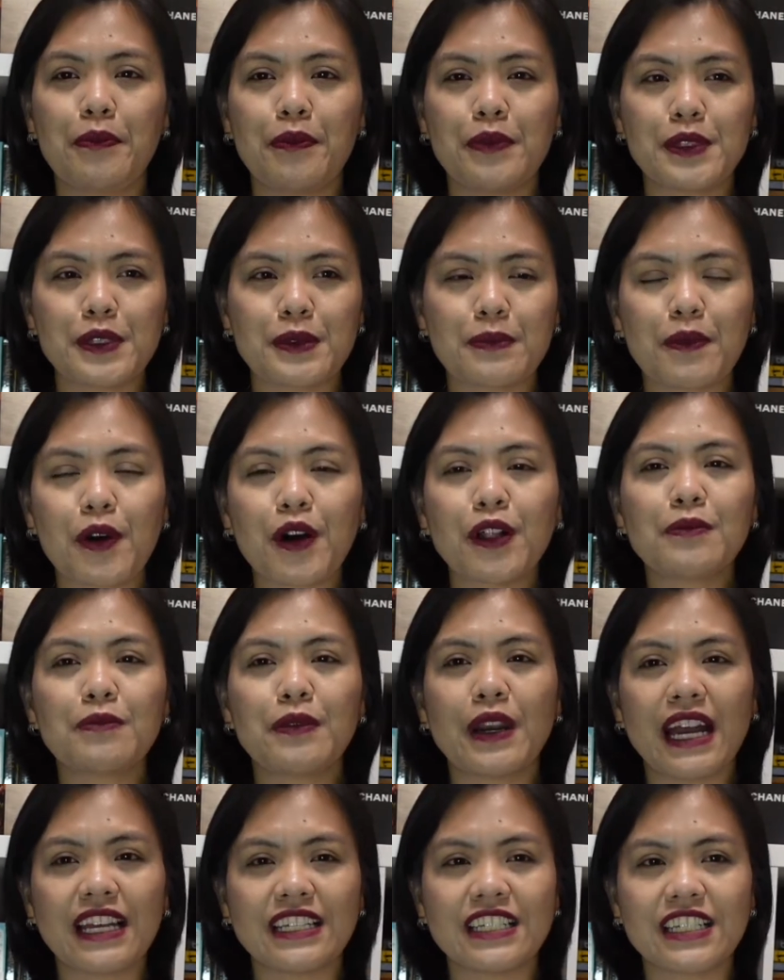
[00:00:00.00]
small
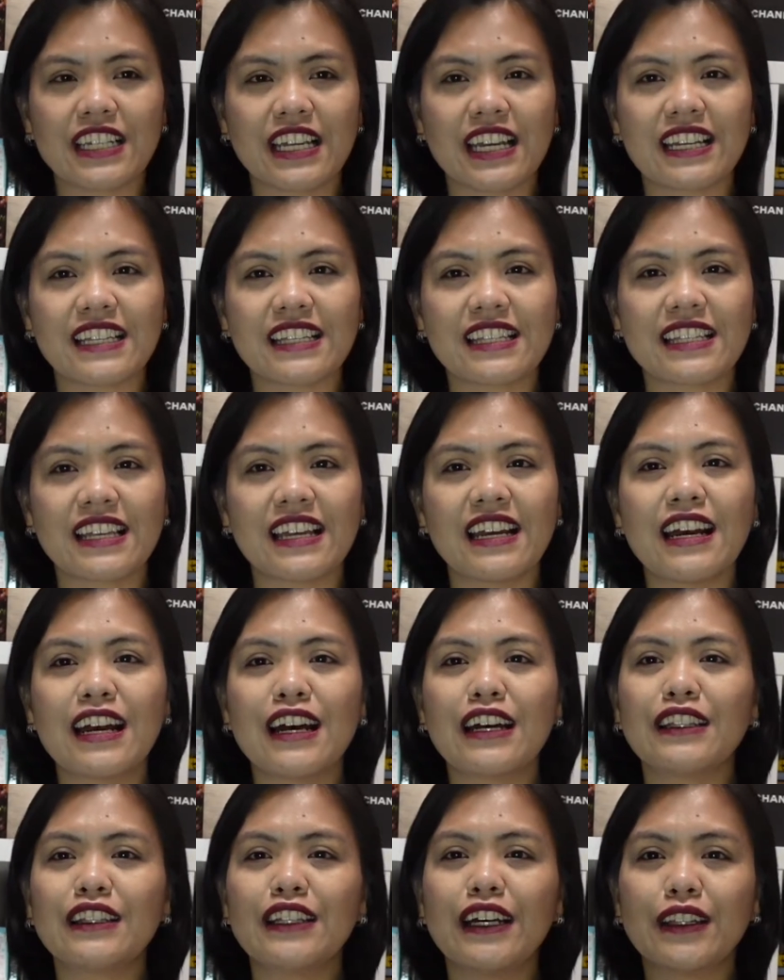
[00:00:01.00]
branches
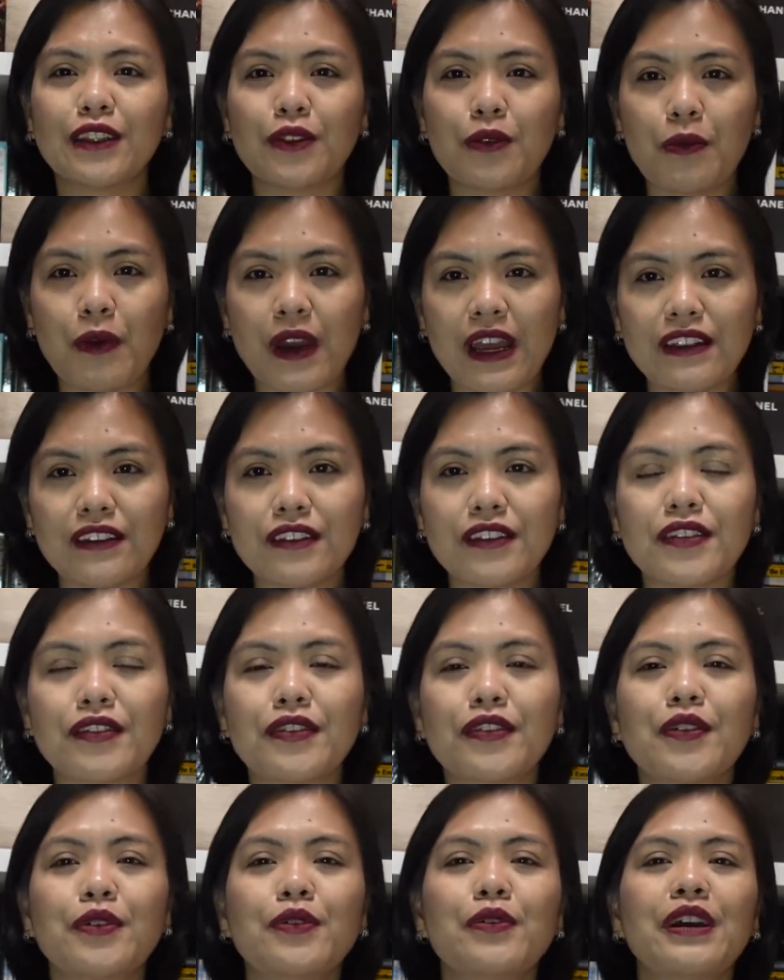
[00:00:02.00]
that went
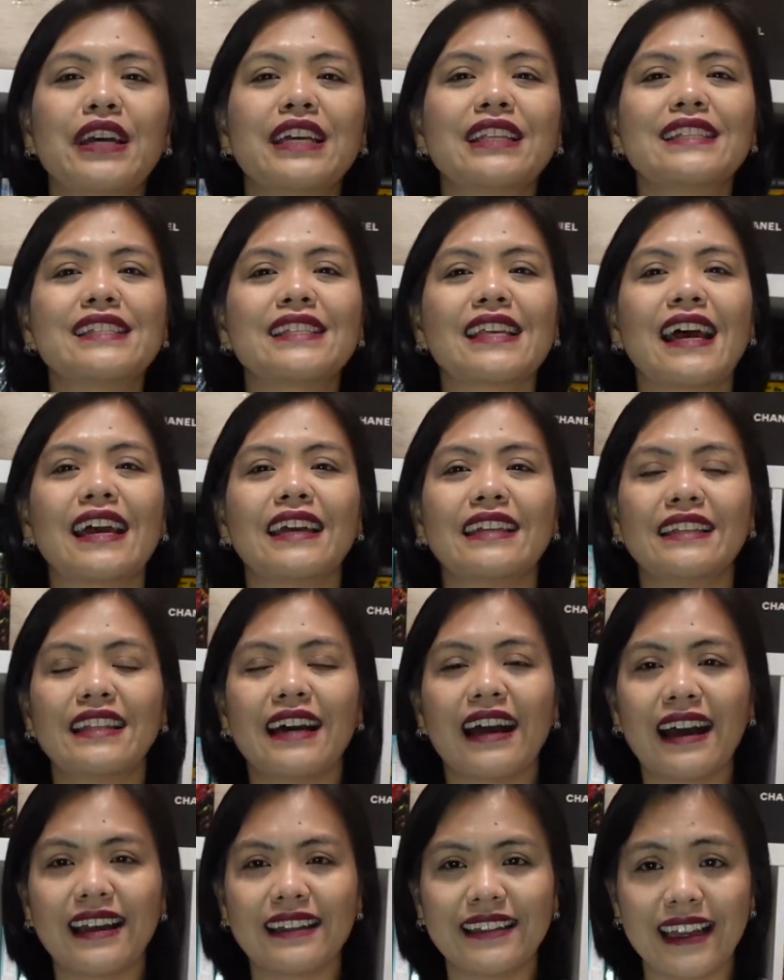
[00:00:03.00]
through inside the
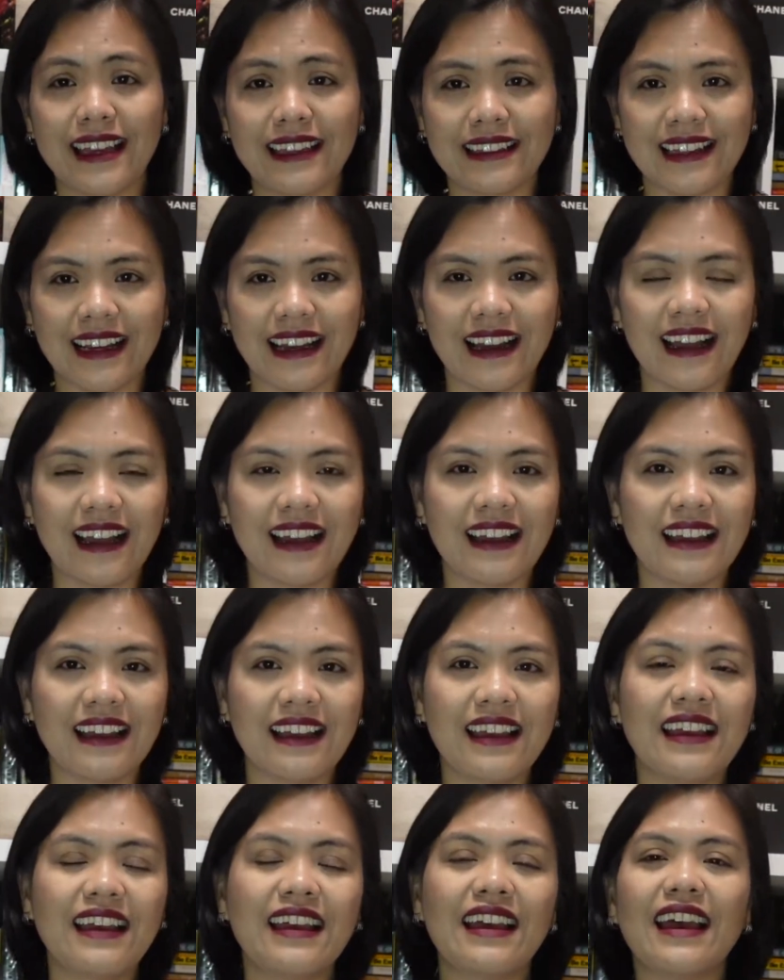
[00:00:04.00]
cadena,
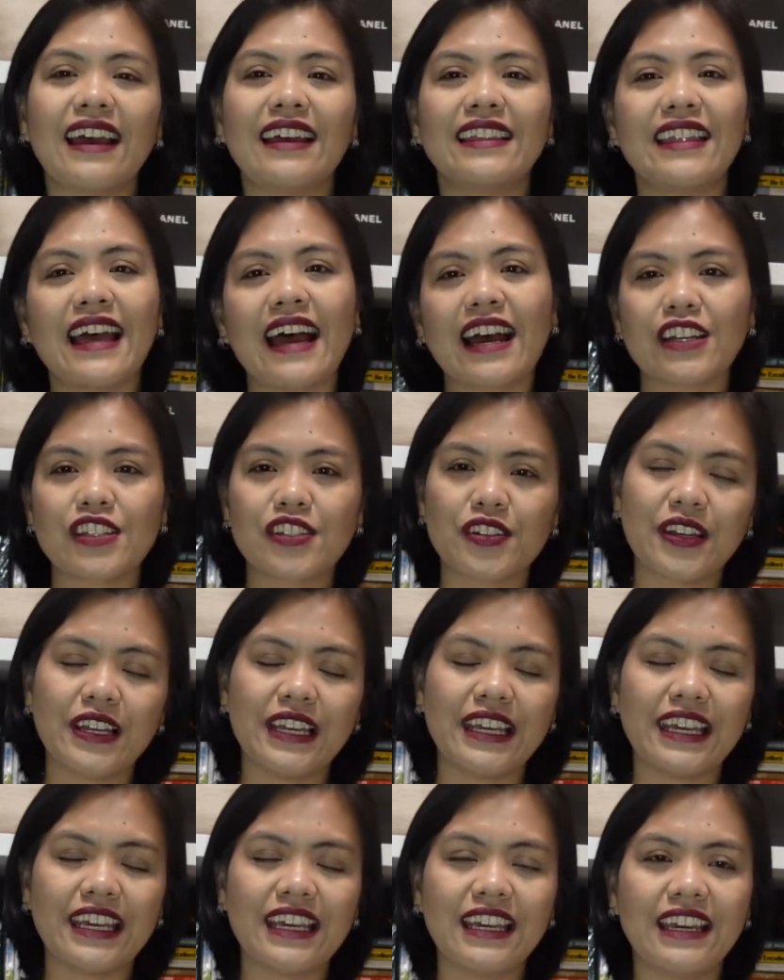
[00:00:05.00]
and
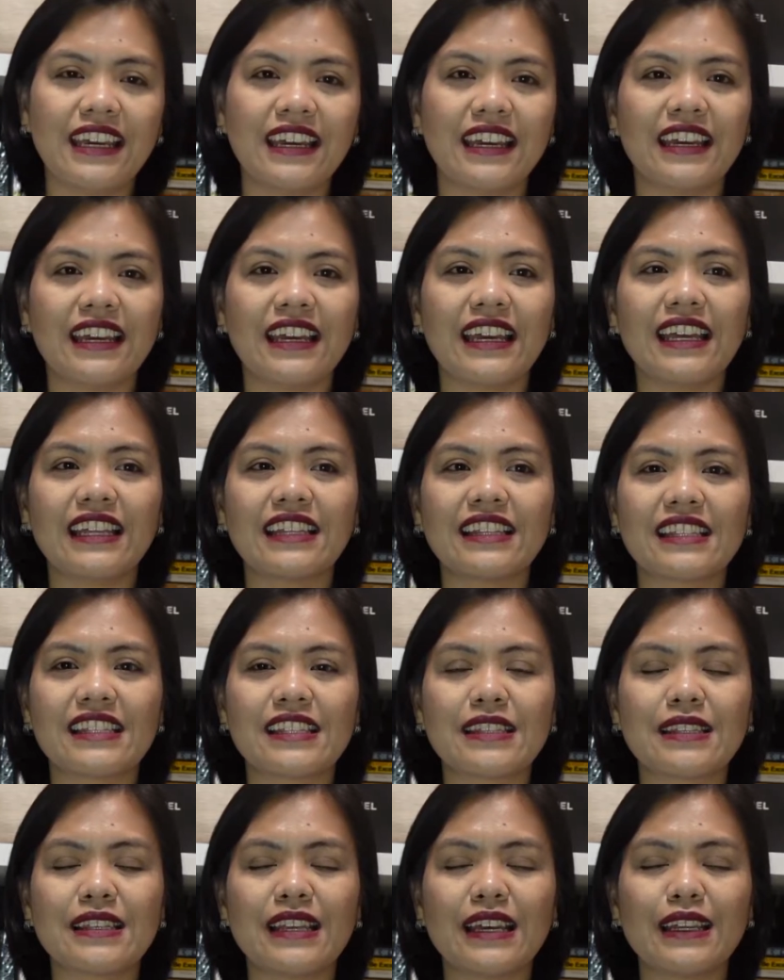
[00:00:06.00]
actually it
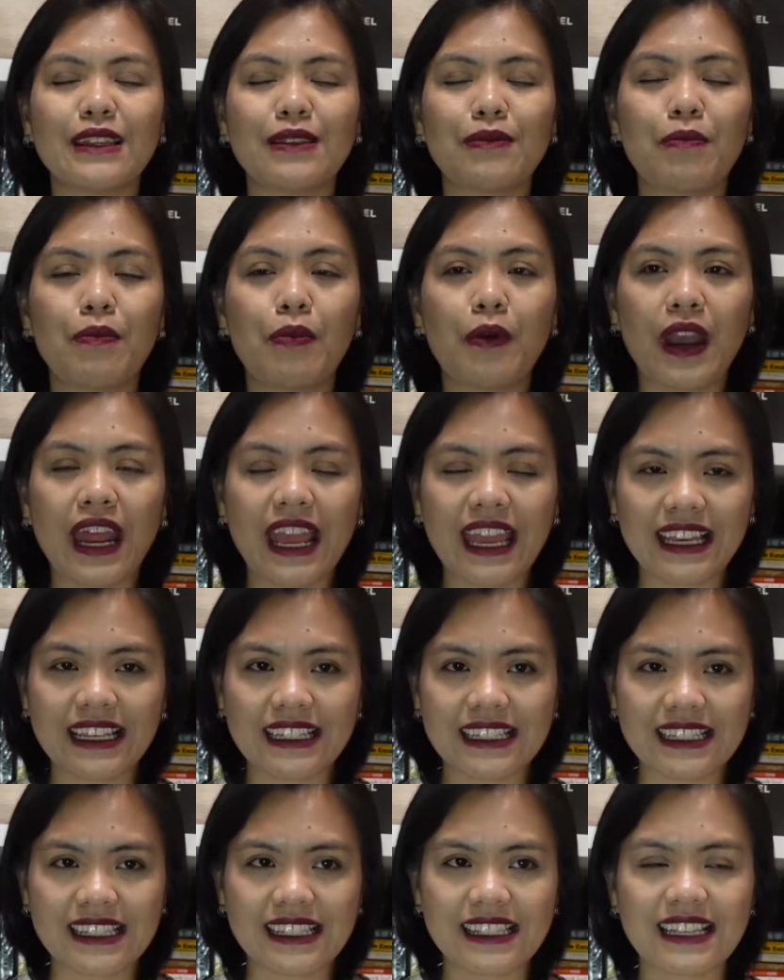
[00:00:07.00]

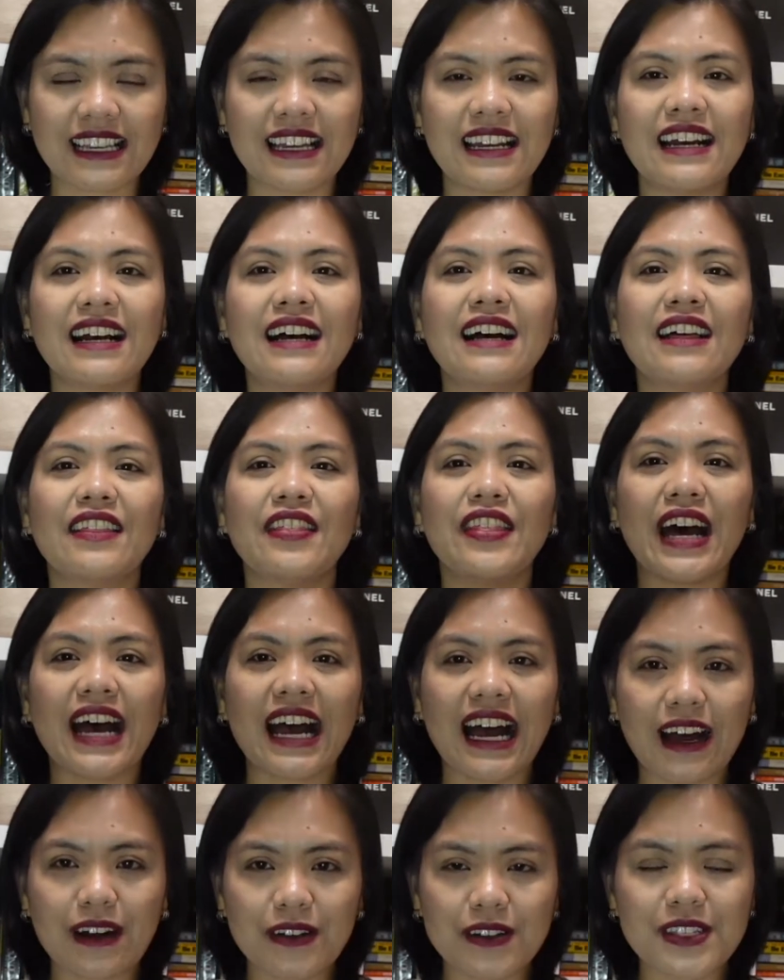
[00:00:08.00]
breaks the
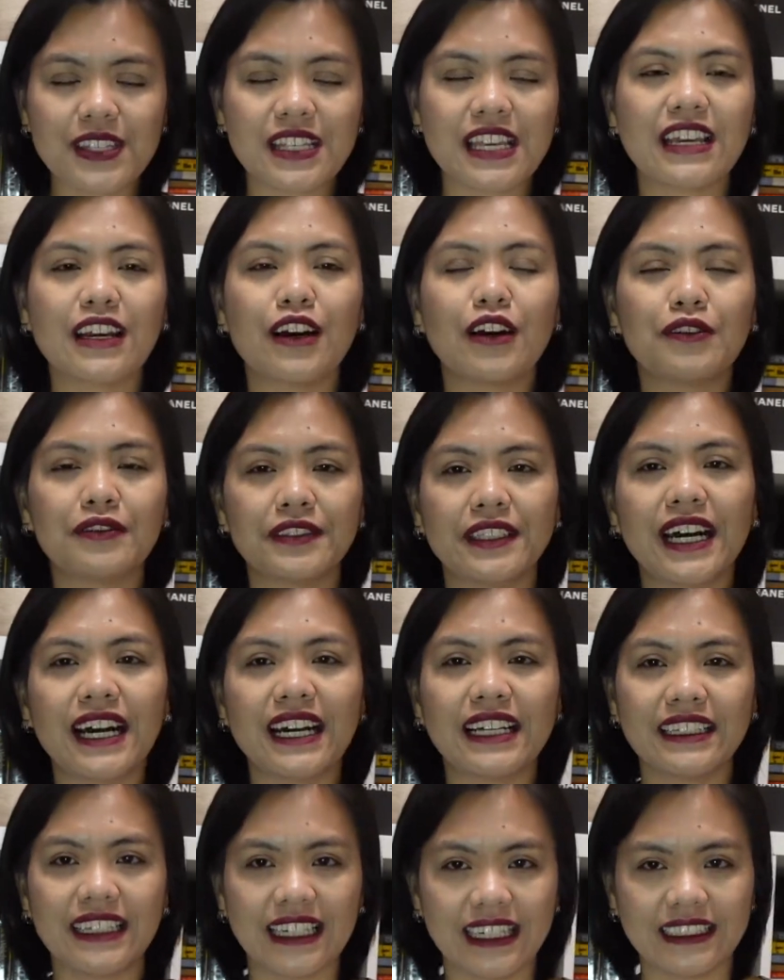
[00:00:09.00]
housing of the
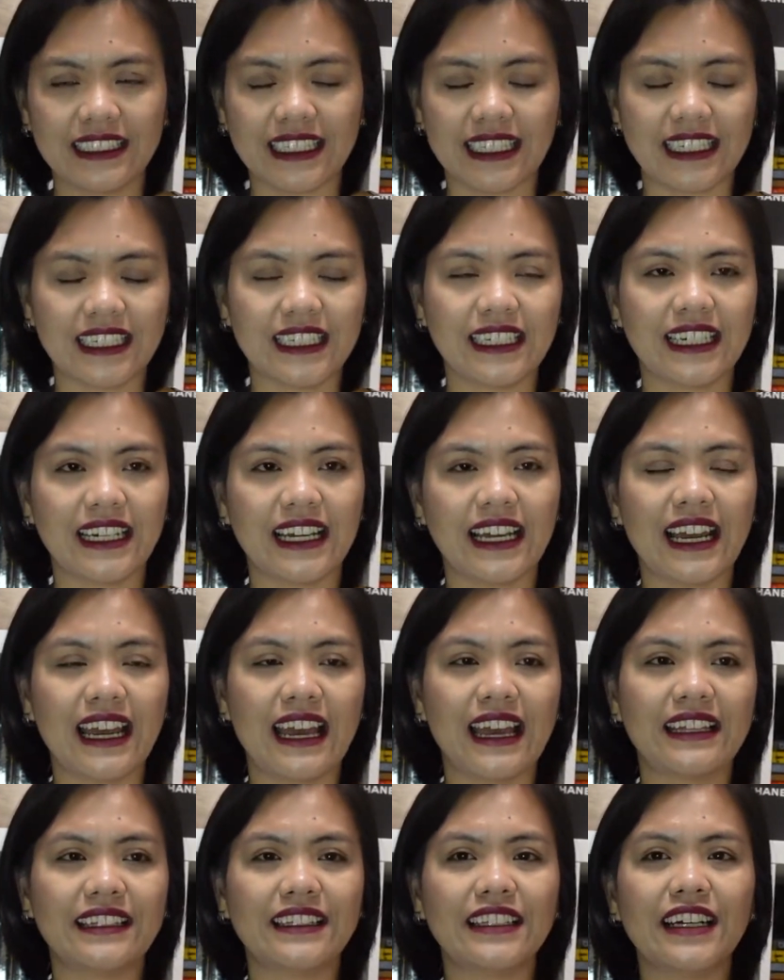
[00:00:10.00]
cadena,
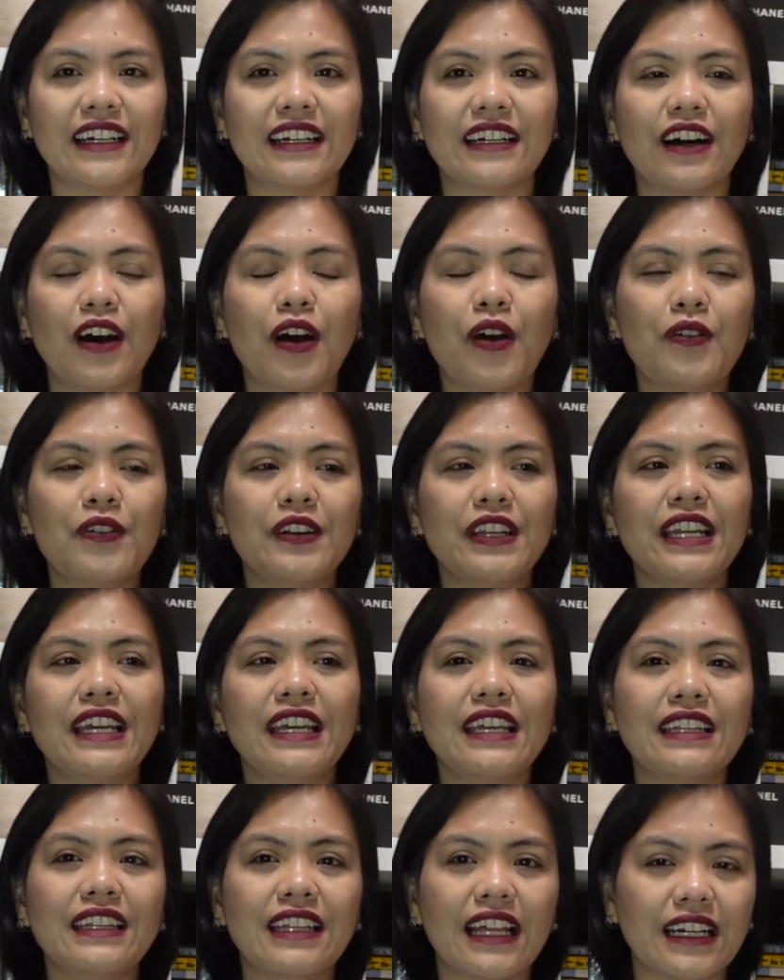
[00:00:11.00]
and
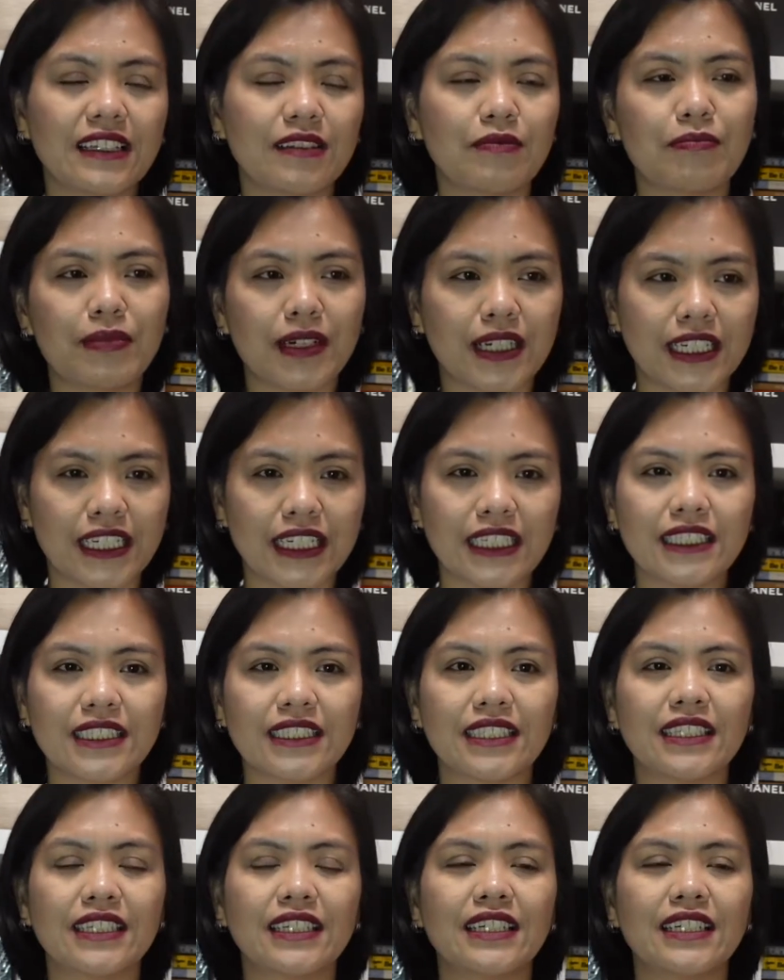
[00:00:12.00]
only that part